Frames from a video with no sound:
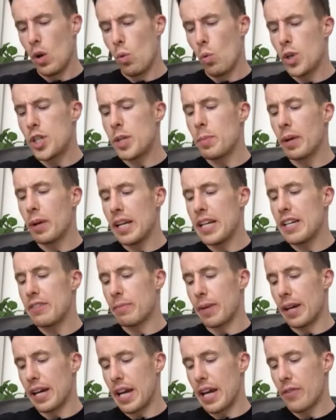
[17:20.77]
Would you
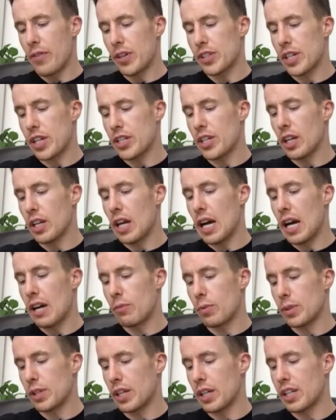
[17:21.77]
believe me if I said your
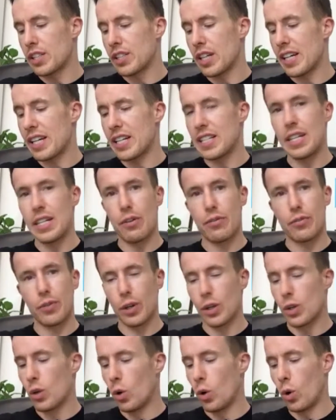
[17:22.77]
life was going to take a
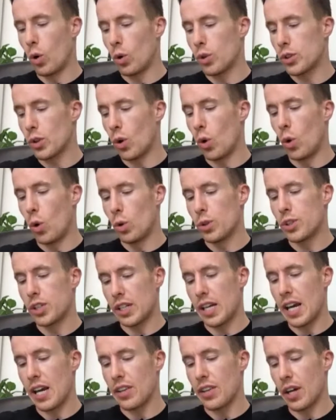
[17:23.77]
different course
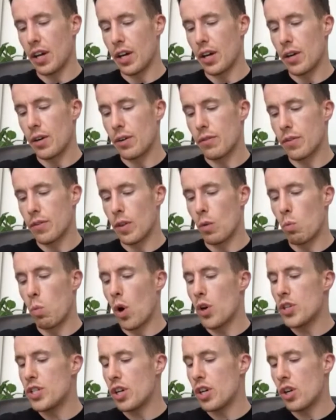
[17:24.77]
altogether from the
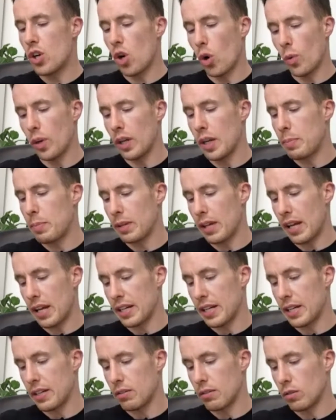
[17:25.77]
one you're currently
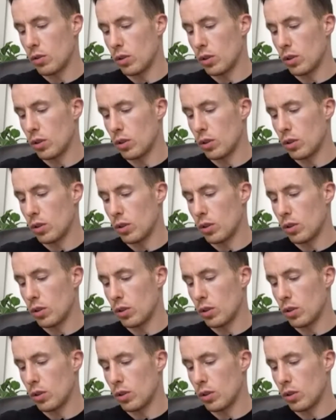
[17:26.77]
planning,